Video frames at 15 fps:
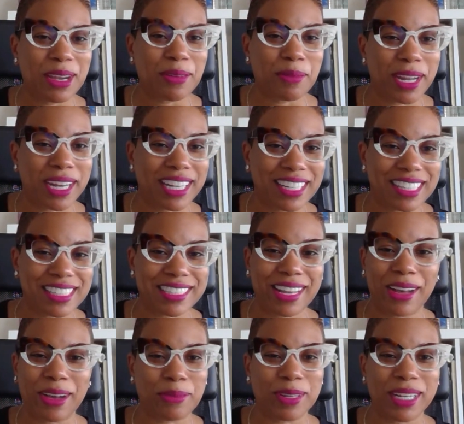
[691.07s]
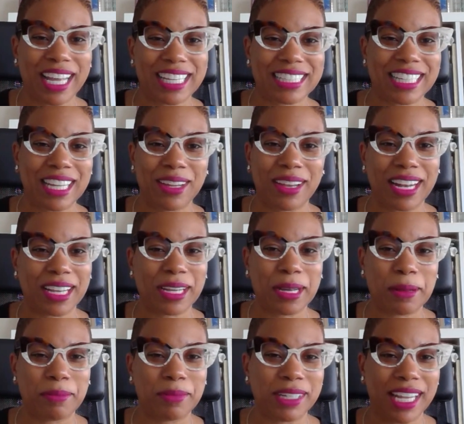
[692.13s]
ready to talk. We're not saying you got to
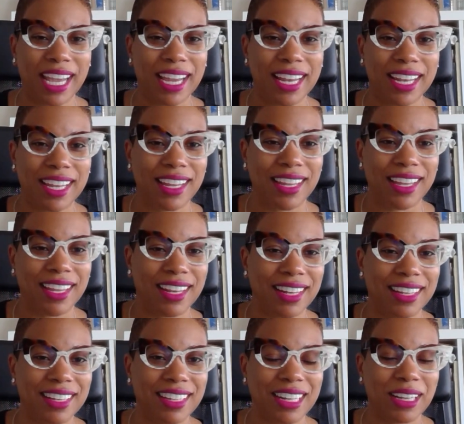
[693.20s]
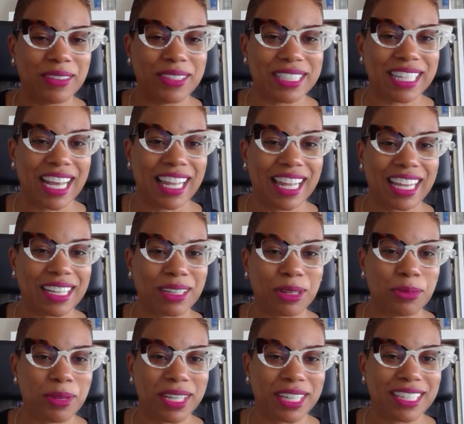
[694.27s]
come date it. And, it's not like a
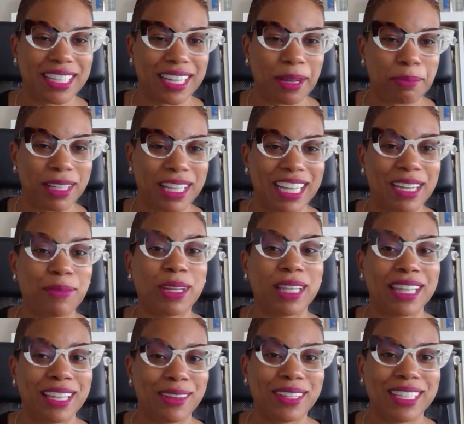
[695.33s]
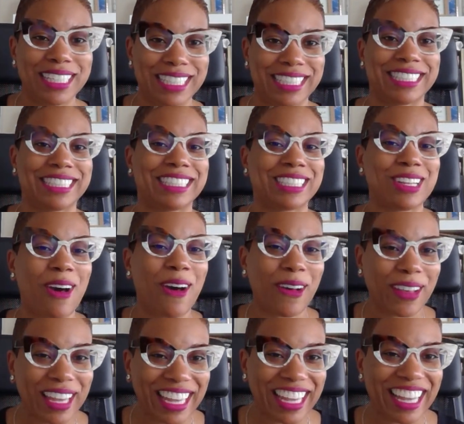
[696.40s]
quick hookup thing. We're literally just
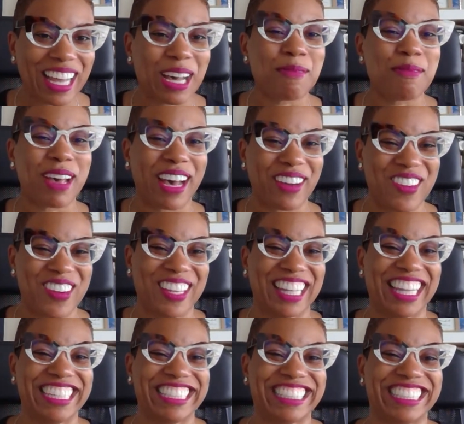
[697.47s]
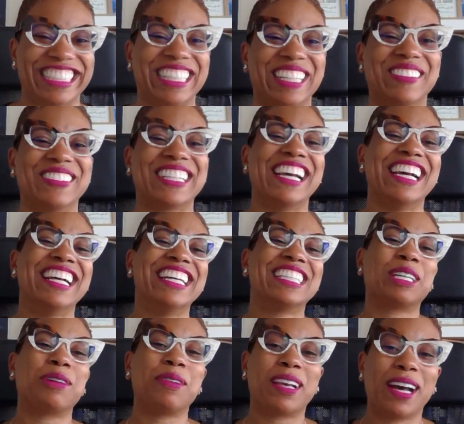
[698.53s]
talking about relationships.
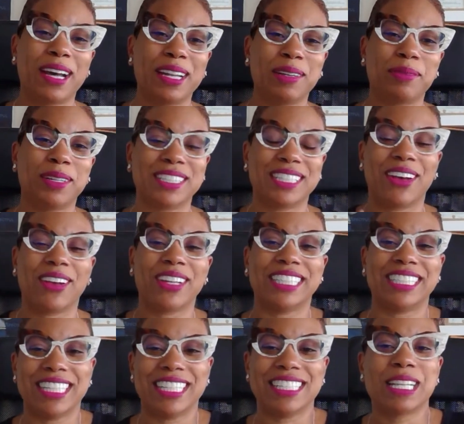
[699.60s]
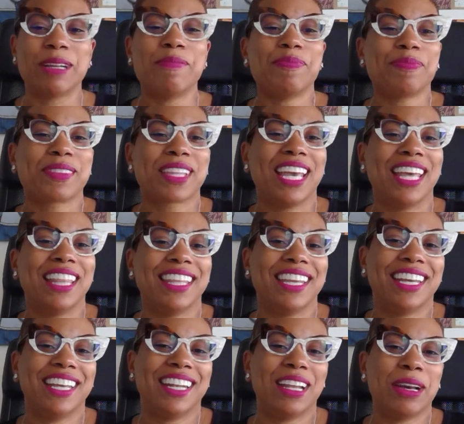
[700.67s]
So we called it Real Talking Jeans. And
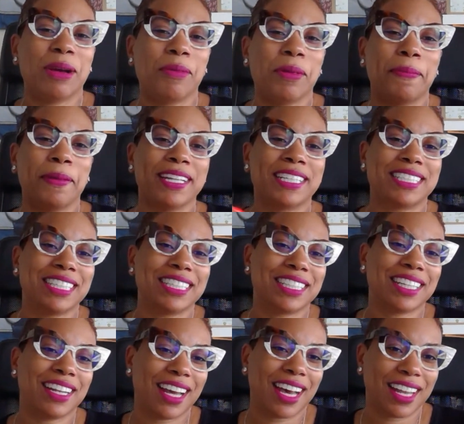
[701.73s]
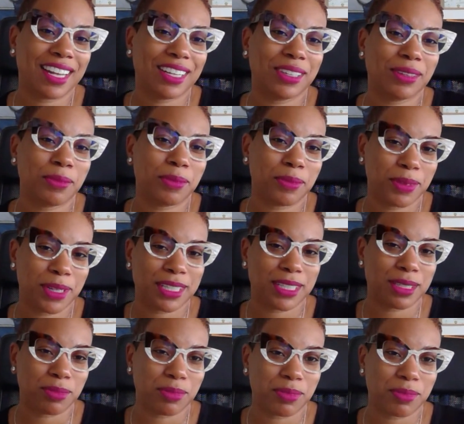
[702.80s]
then we pitched it to Donna,
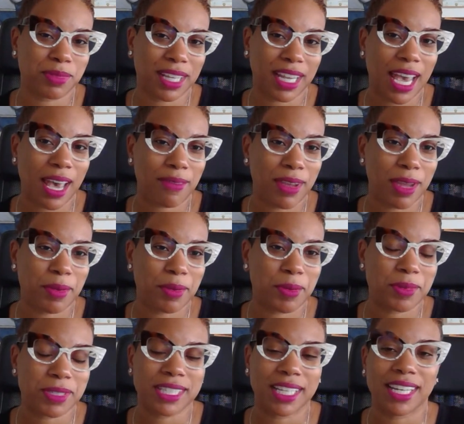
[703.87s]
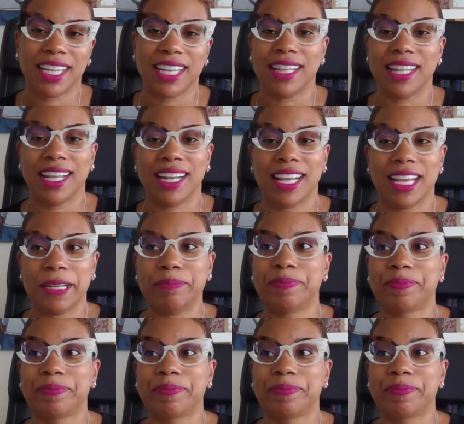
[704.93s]
where's the cafe we were sitting in that day.